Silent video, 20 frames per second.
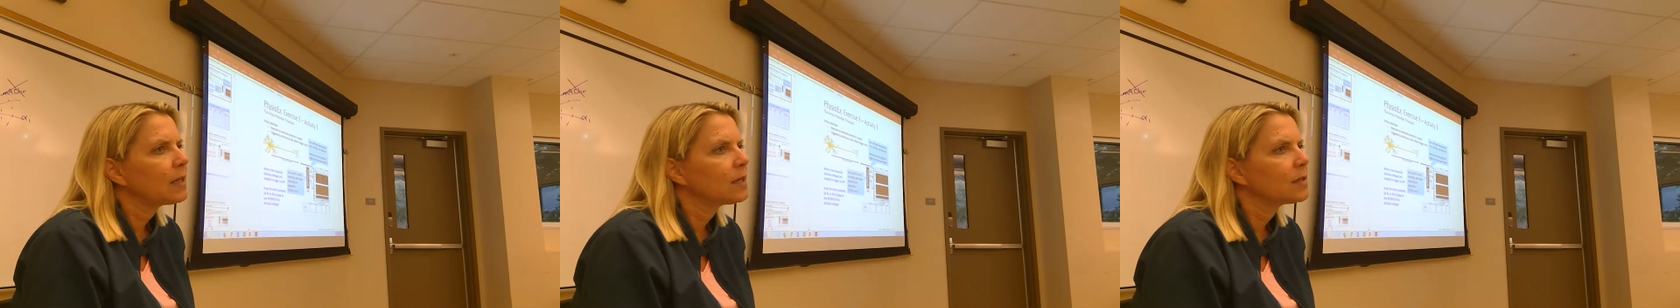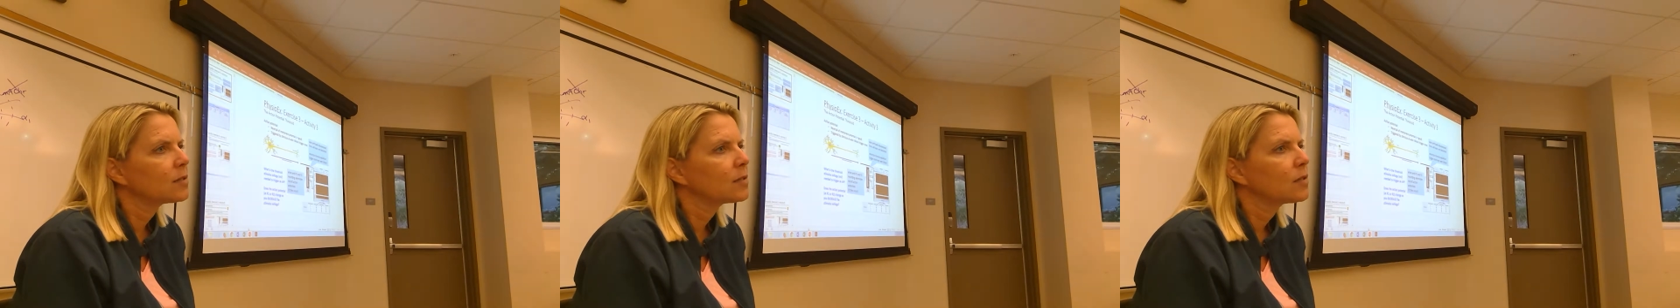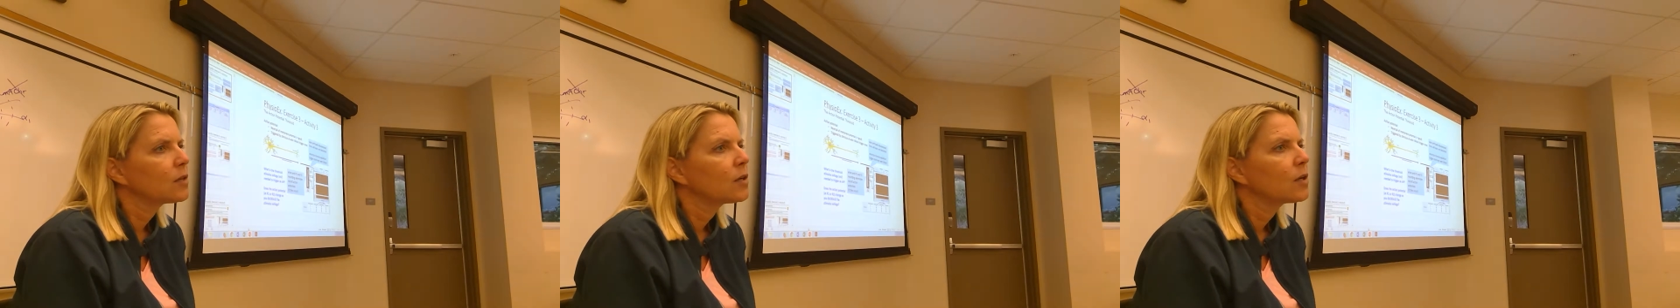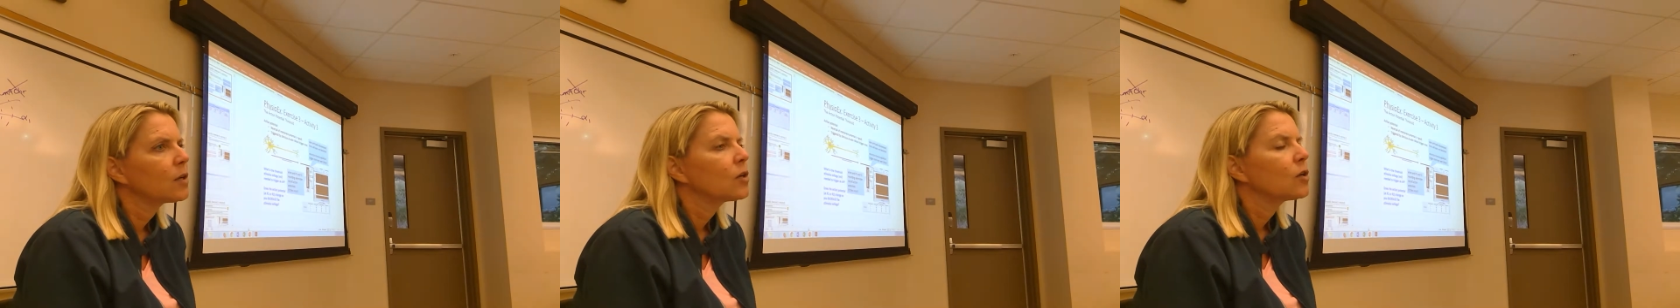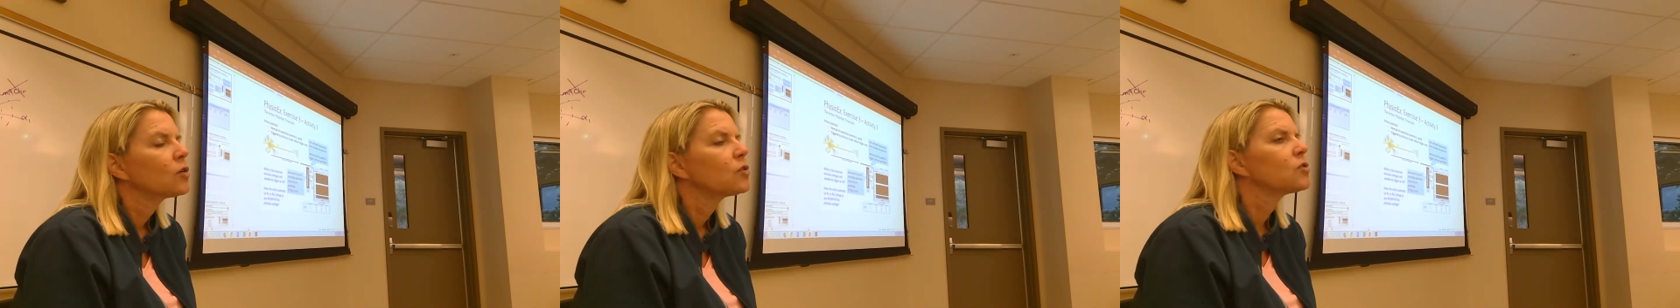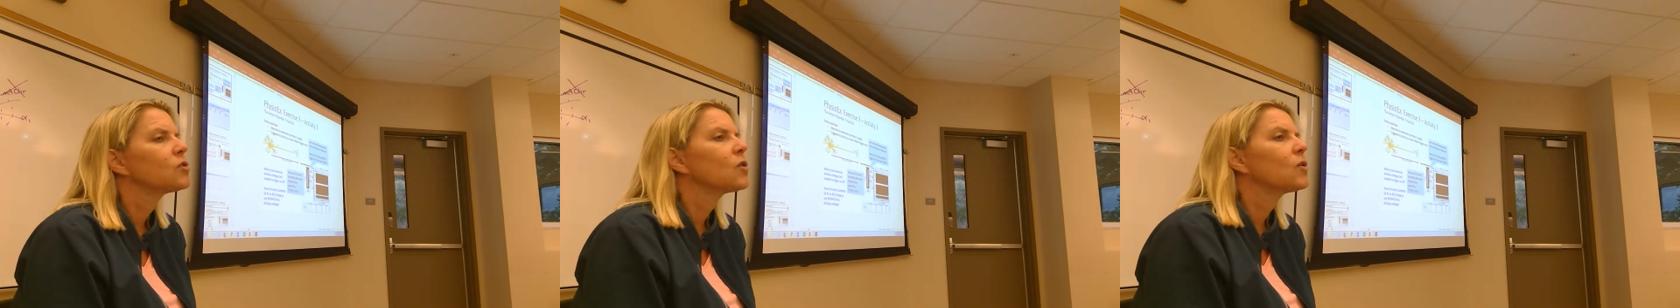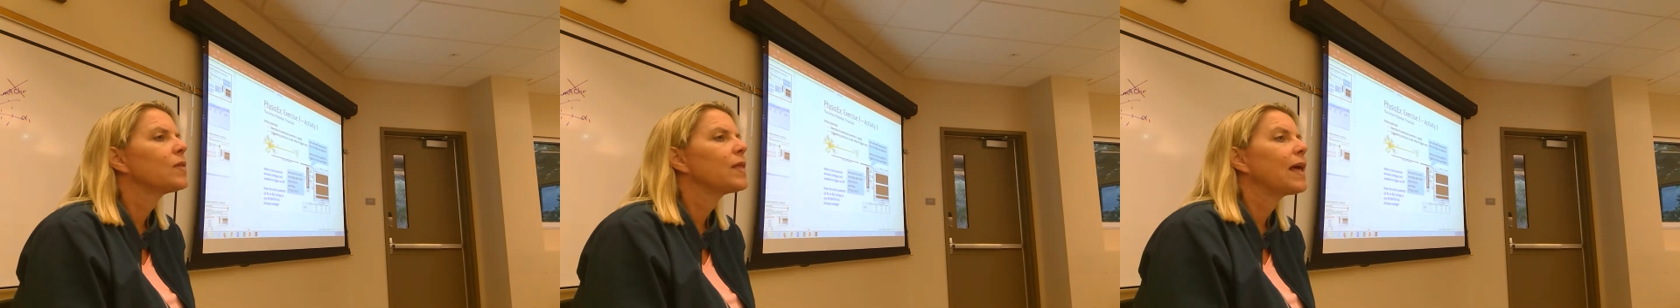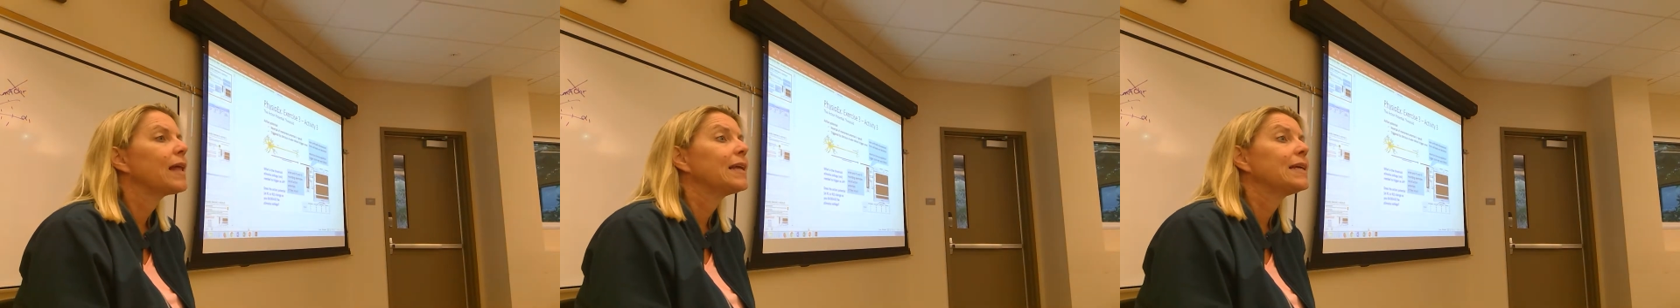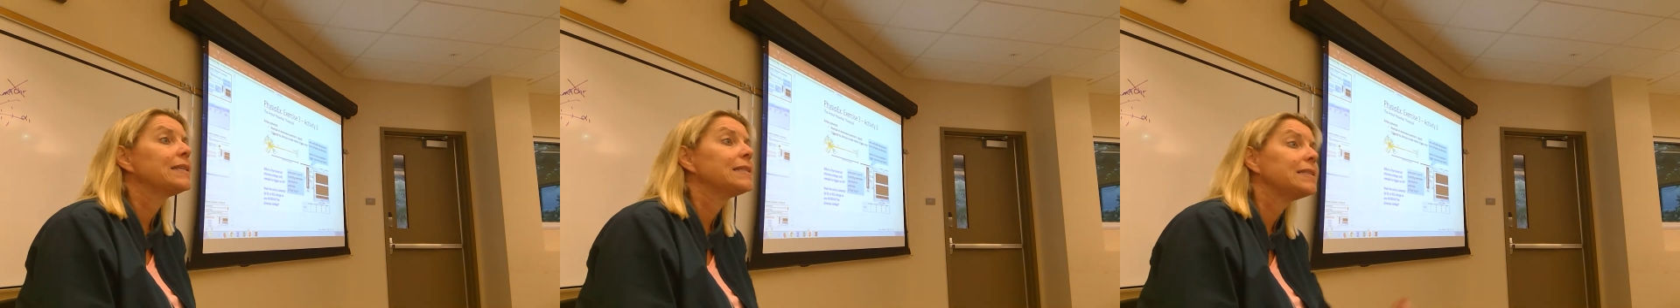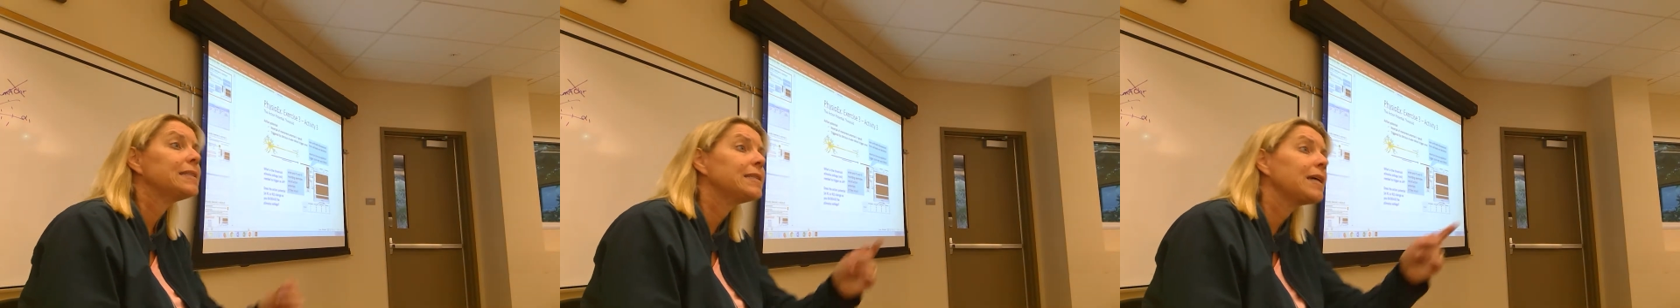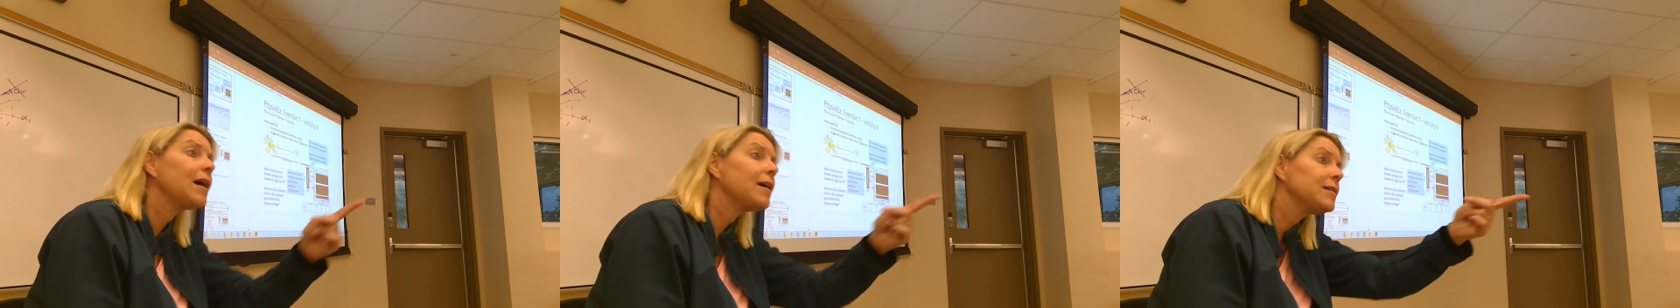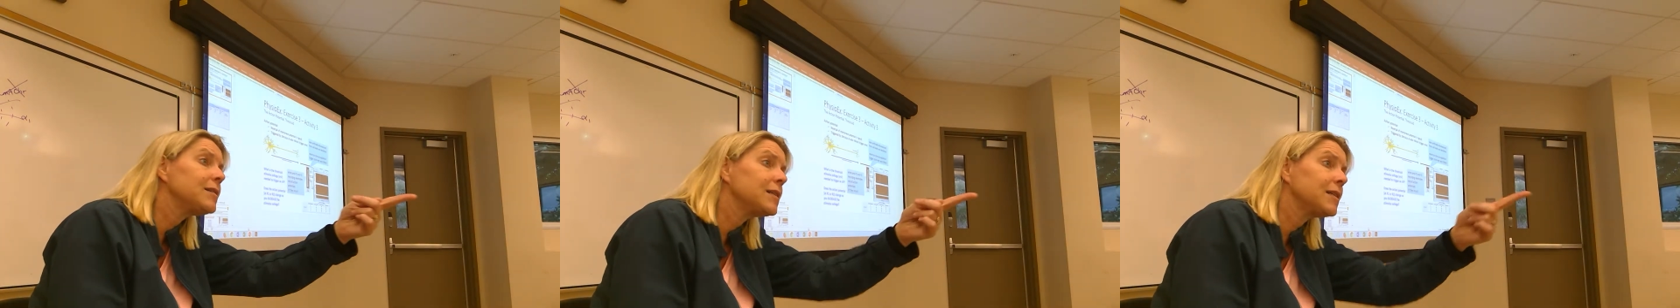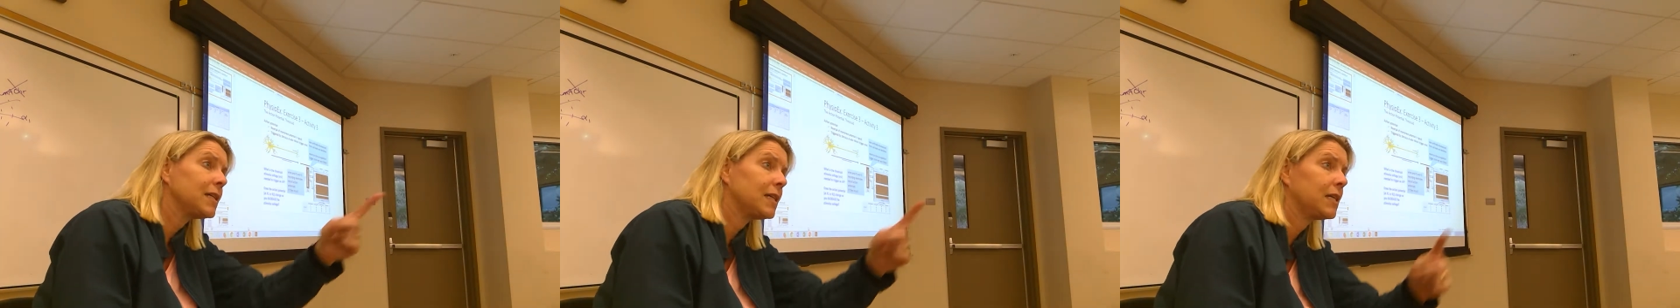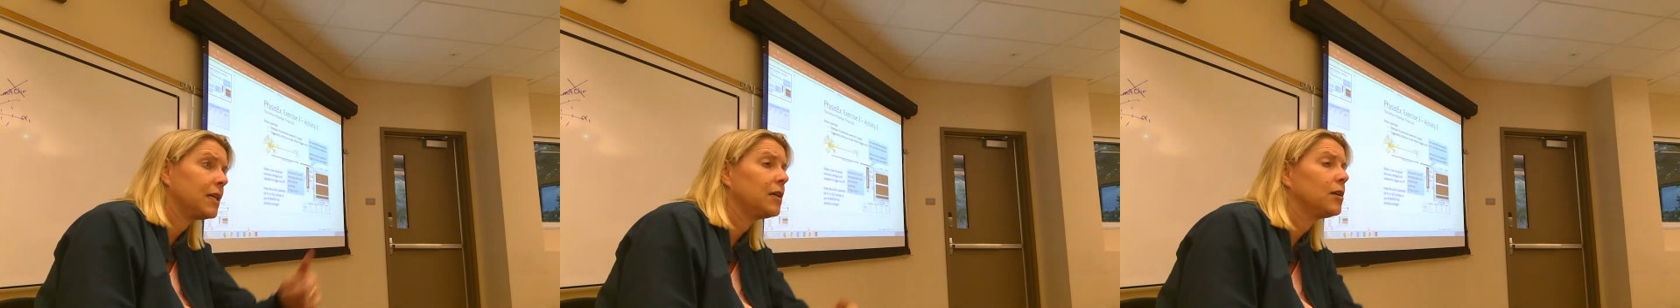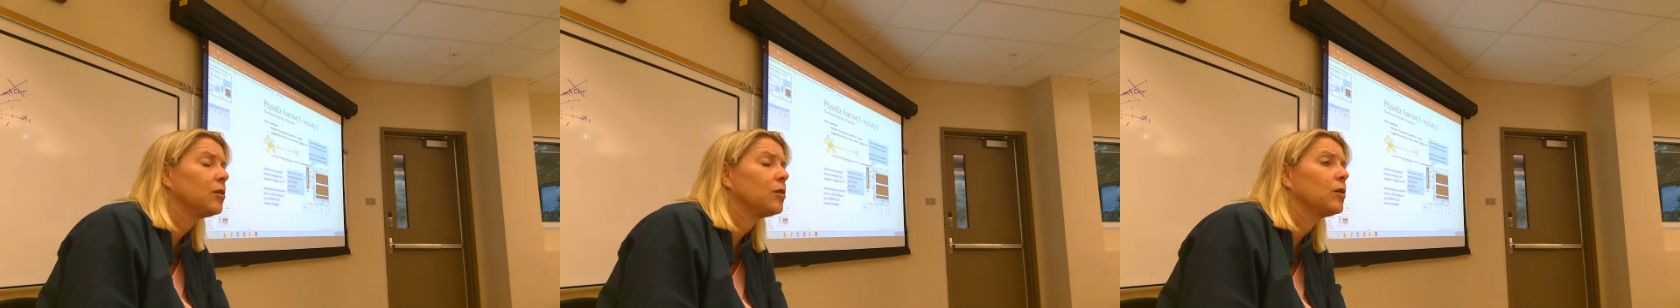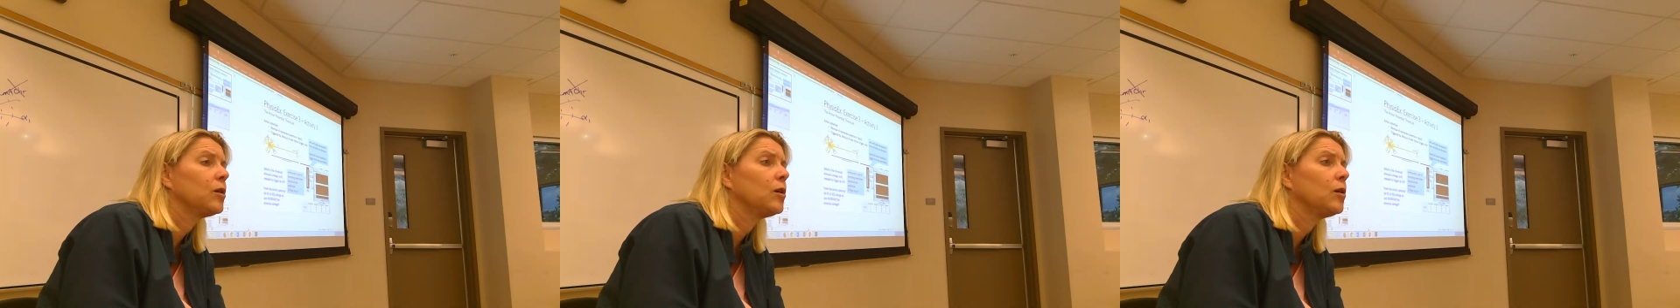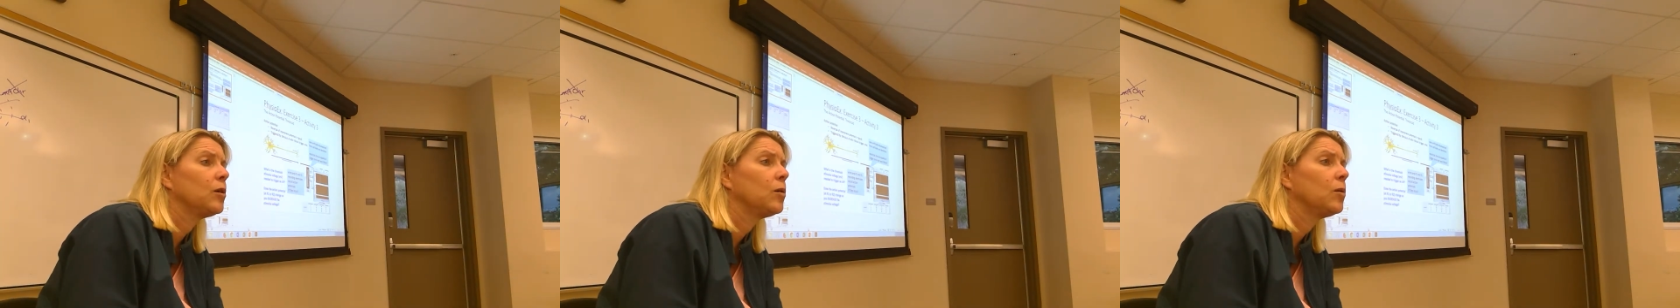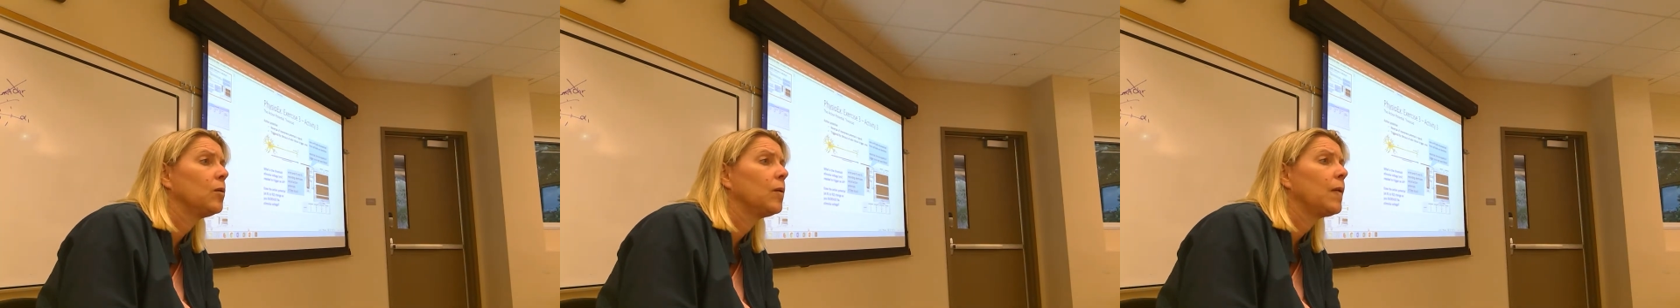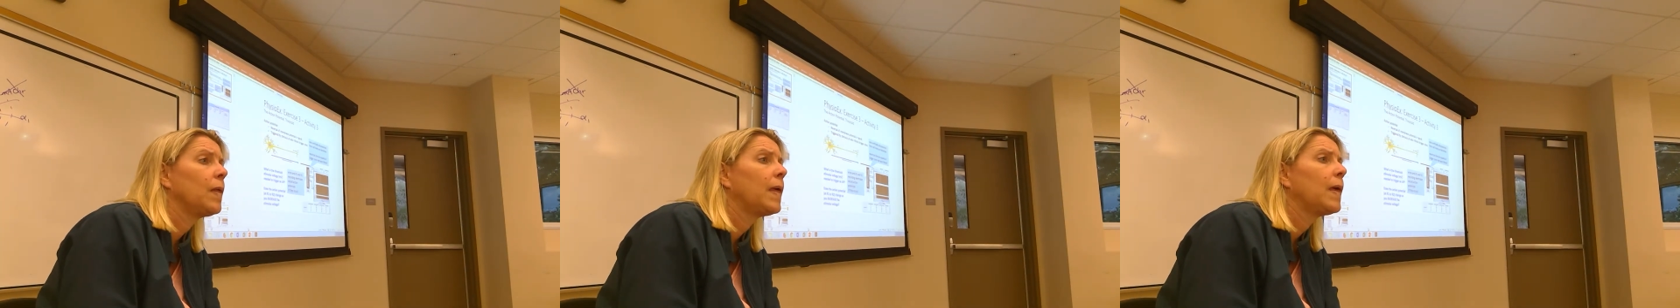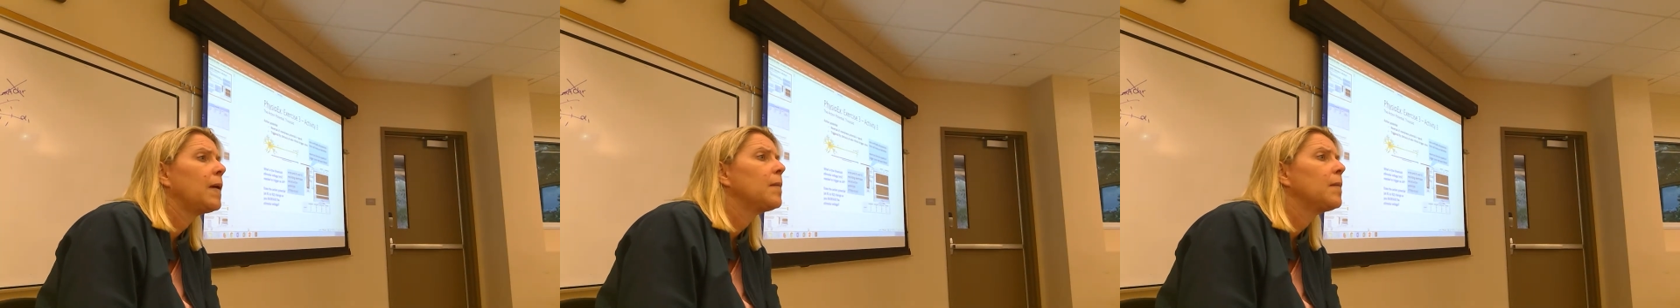it so that it doesn't kill you,